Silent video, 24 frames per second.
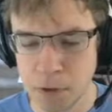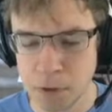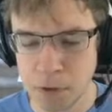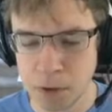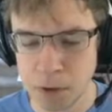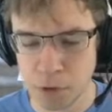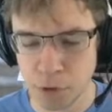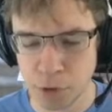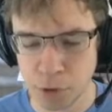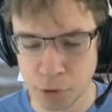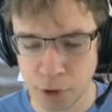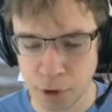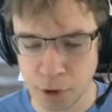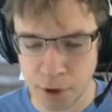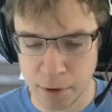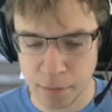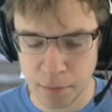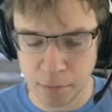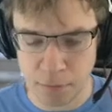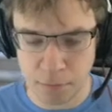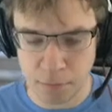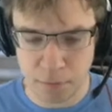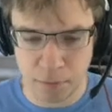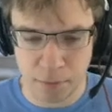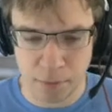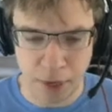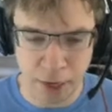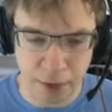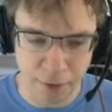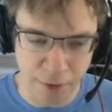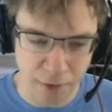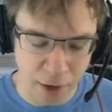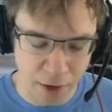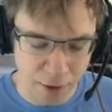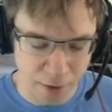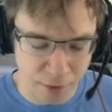True Grit
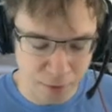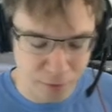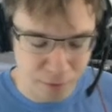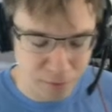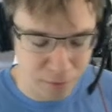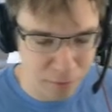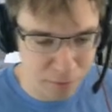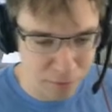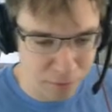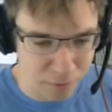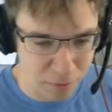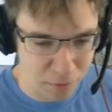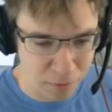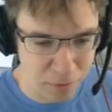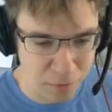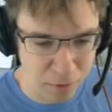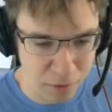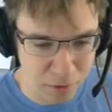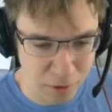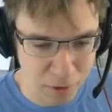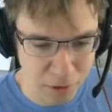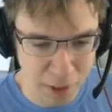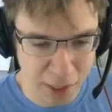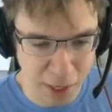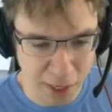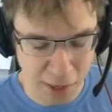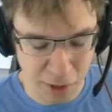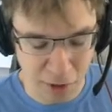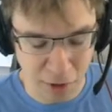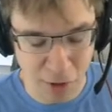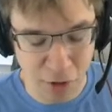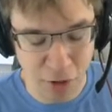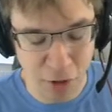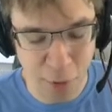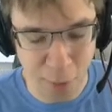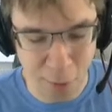and then getting
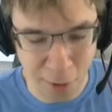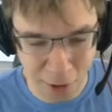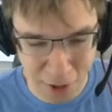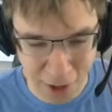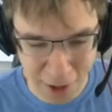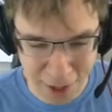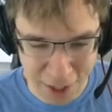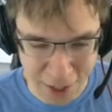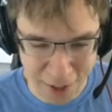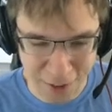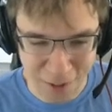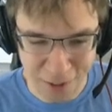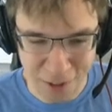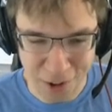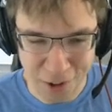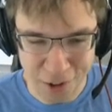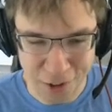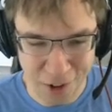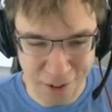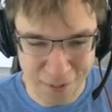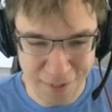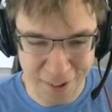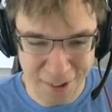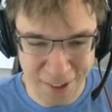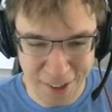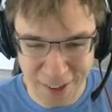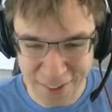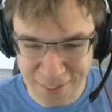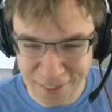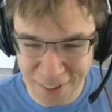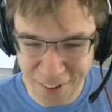super lucky with our shuffle and